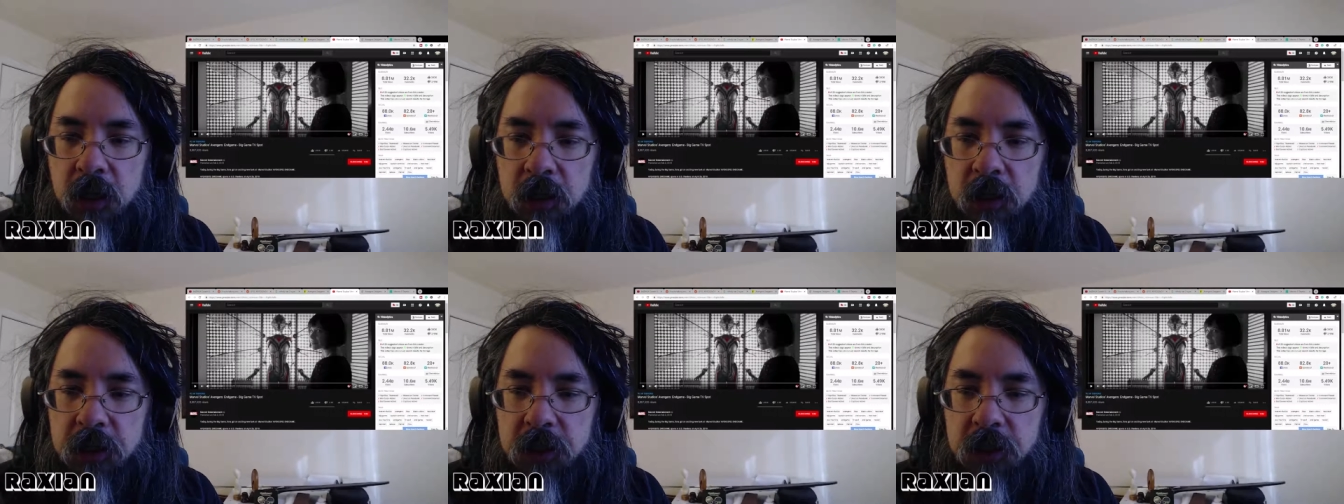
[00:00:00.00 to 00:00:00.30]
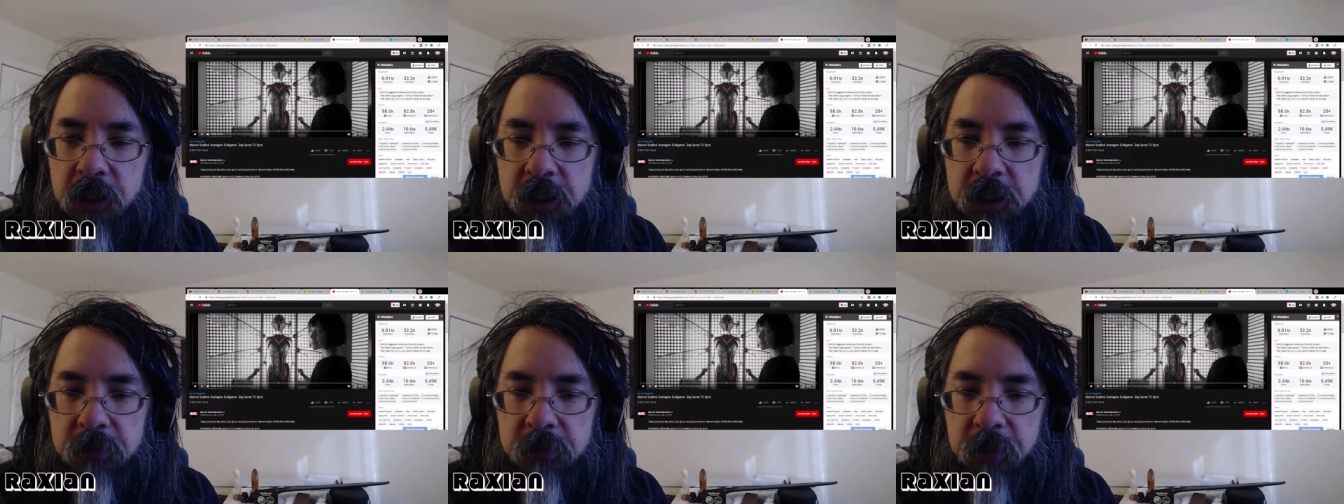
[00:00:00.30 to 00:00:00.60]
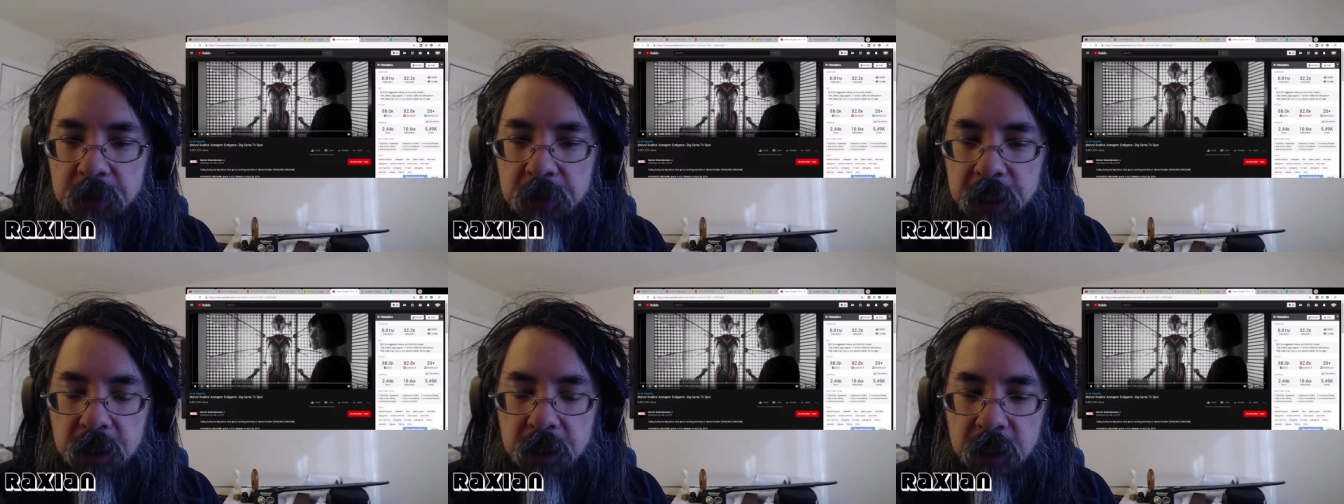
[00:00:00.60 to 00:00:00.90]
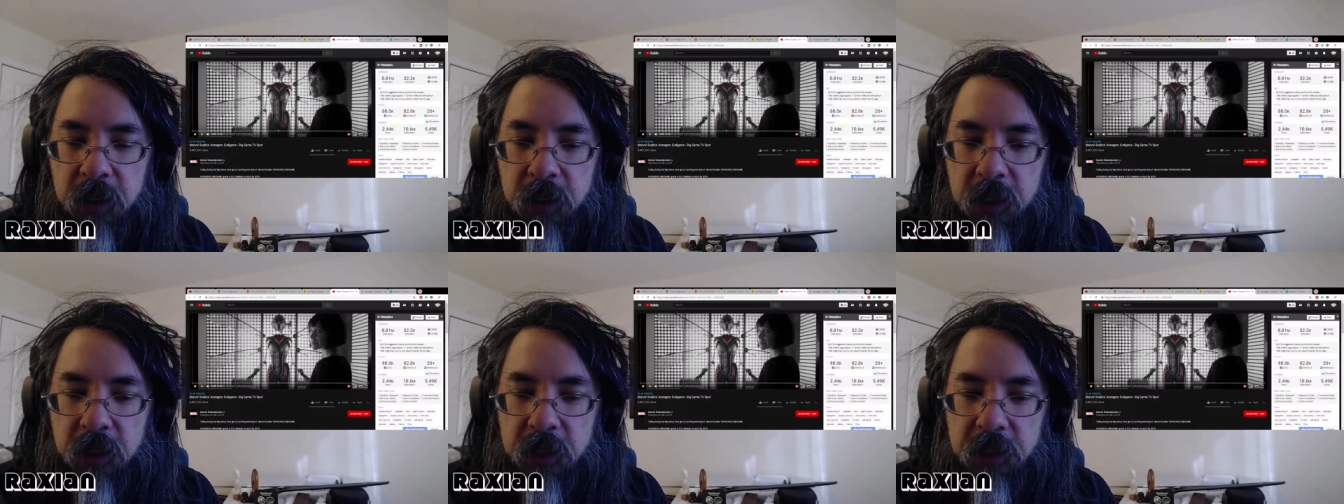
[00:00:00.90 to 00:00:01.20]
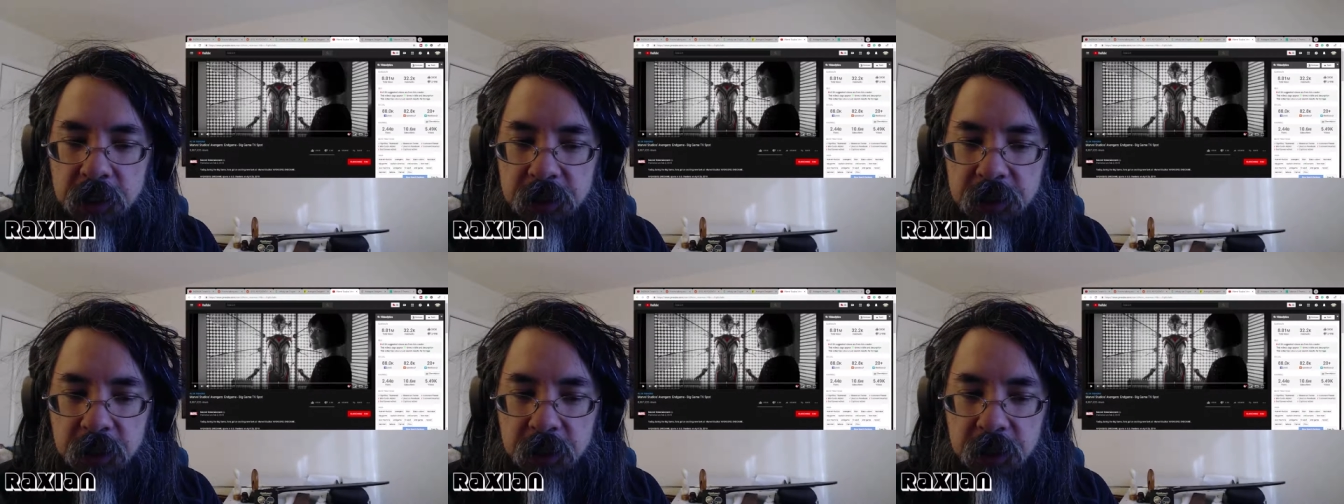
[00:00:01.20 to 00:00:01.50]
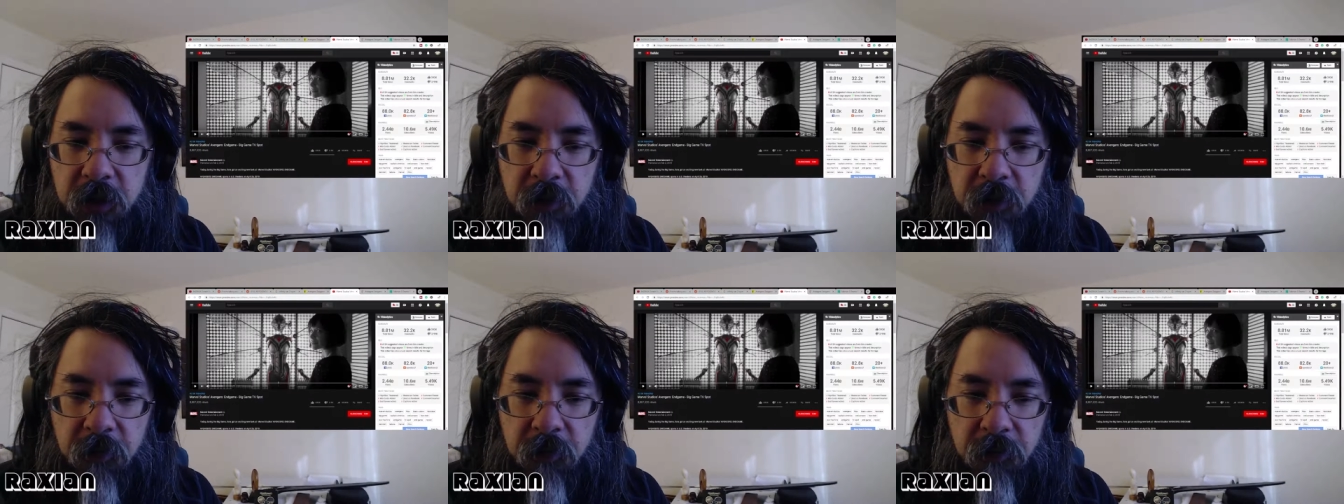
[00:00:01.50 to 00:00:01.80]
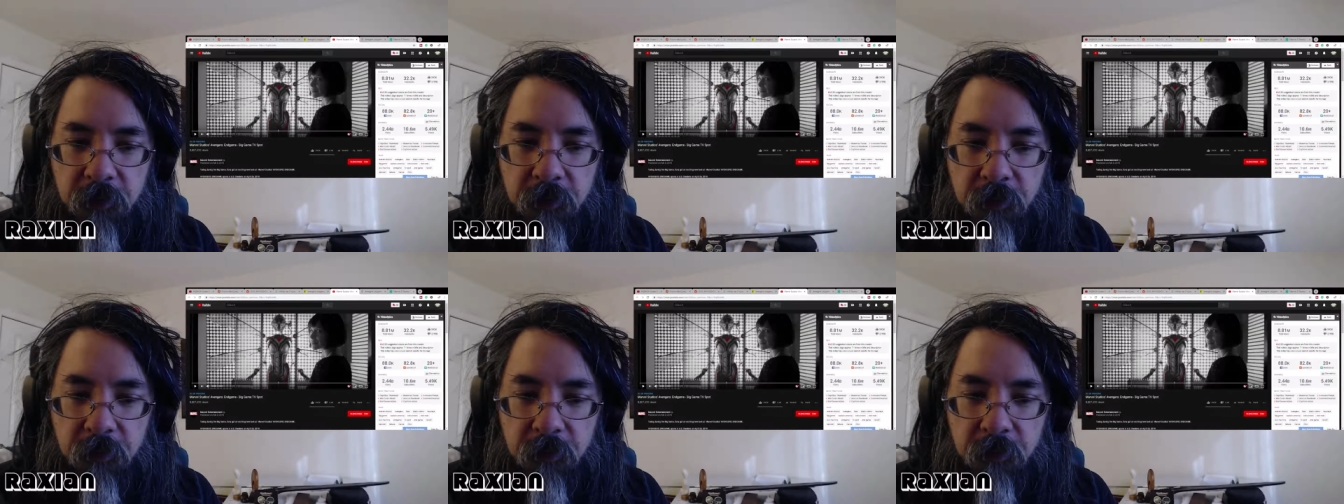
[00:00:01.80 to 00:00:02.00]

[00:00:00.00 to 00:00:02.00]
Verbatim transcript: just because of